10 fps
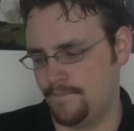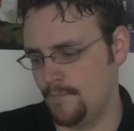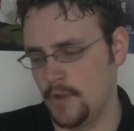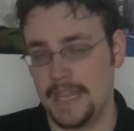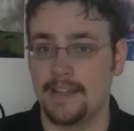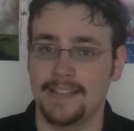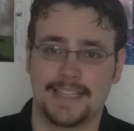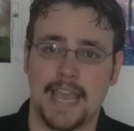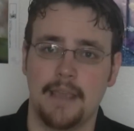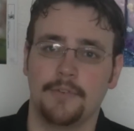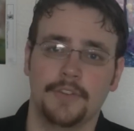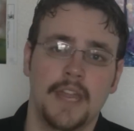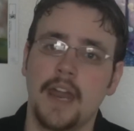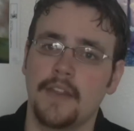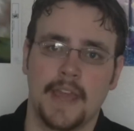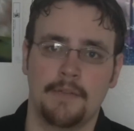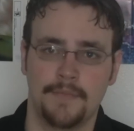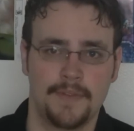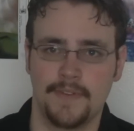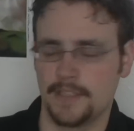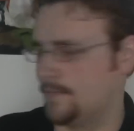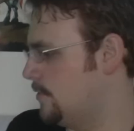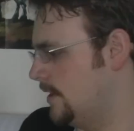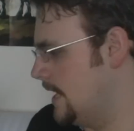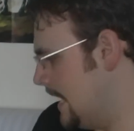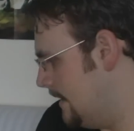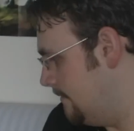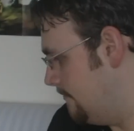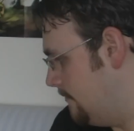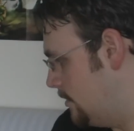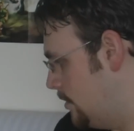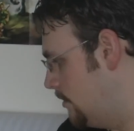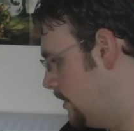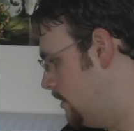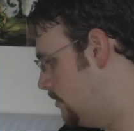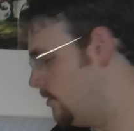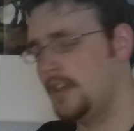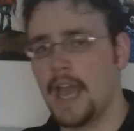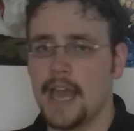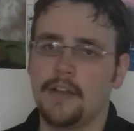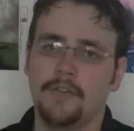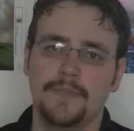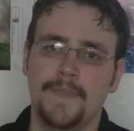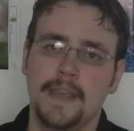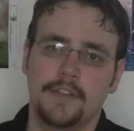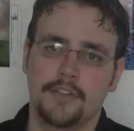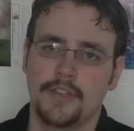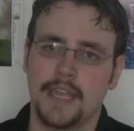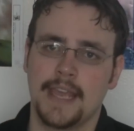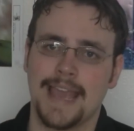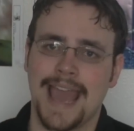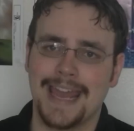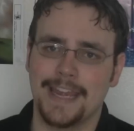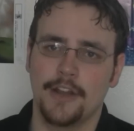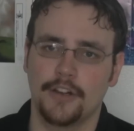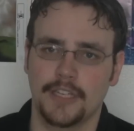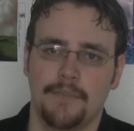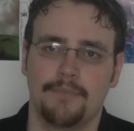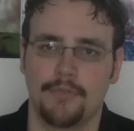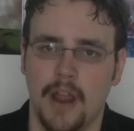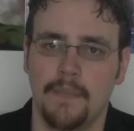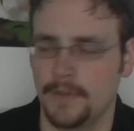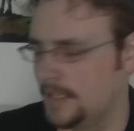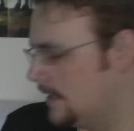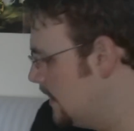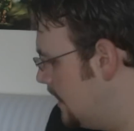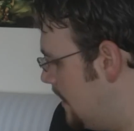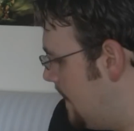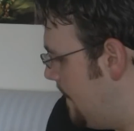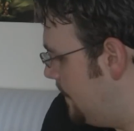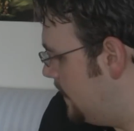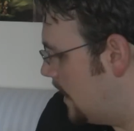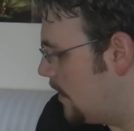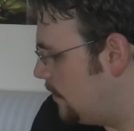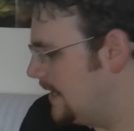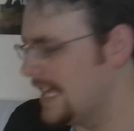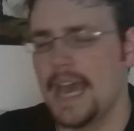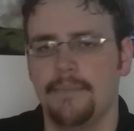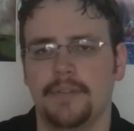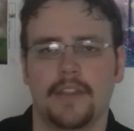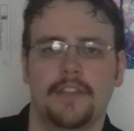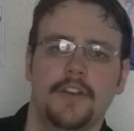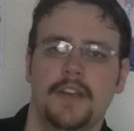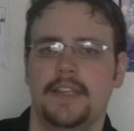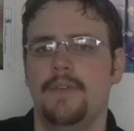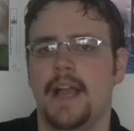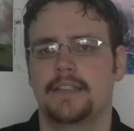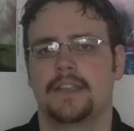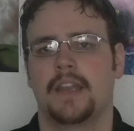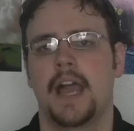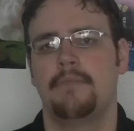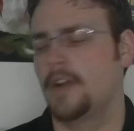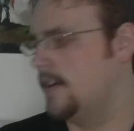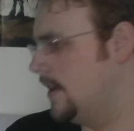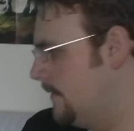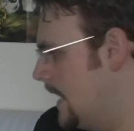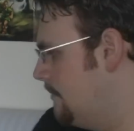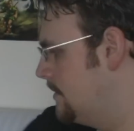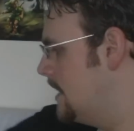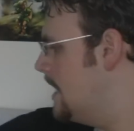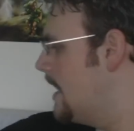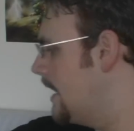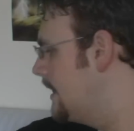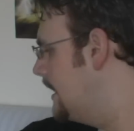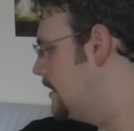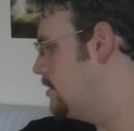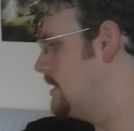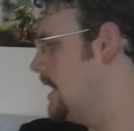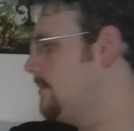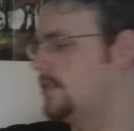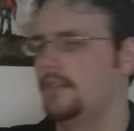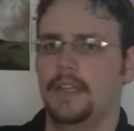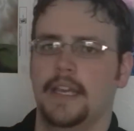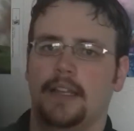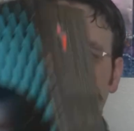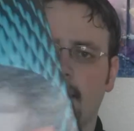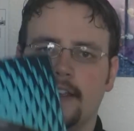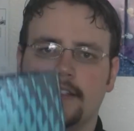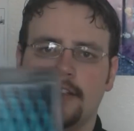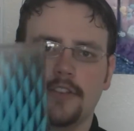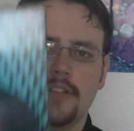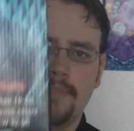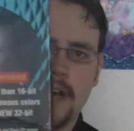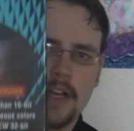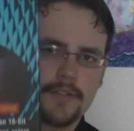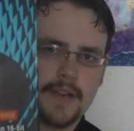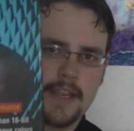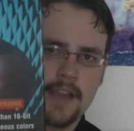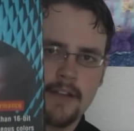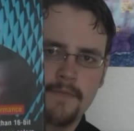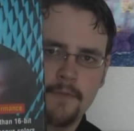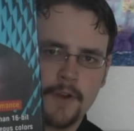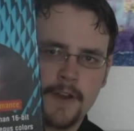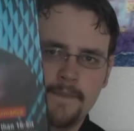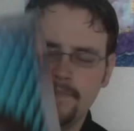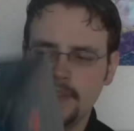without this cable, none of that would be visible. And so, you know, you had to always make sure that you had it hooked up properly. Not only that, but the 32X library of games, I think it's just absolutely hilarious. Here's the box right here for it,